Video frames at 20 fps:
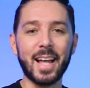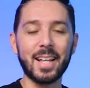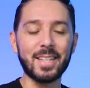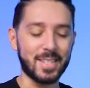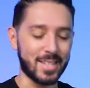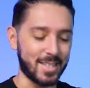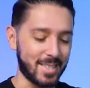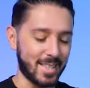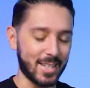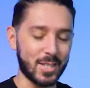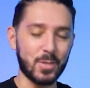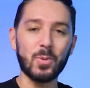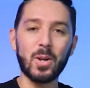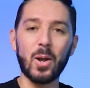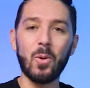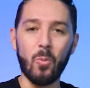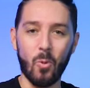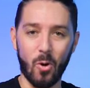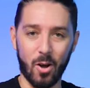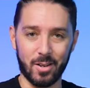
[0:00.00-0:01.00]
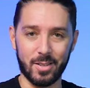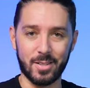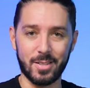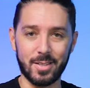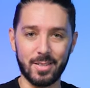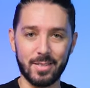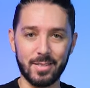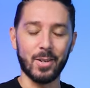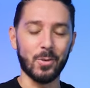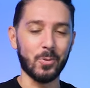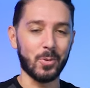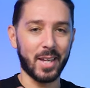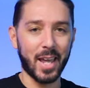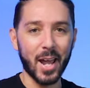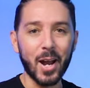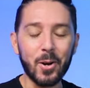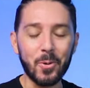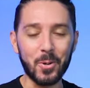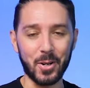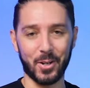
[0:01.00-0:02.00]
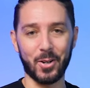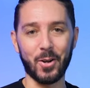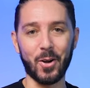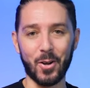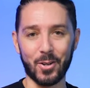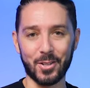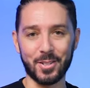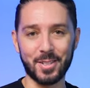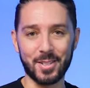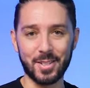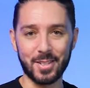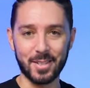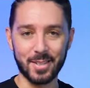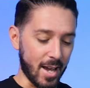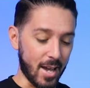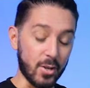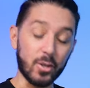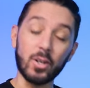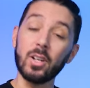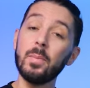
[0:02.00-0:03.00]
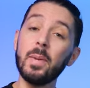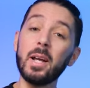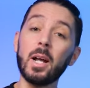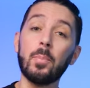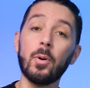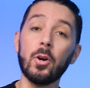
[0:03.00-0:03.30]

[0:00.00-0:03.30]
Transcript: that's, that's what I want. I don't care what it costs. And you're gonna make a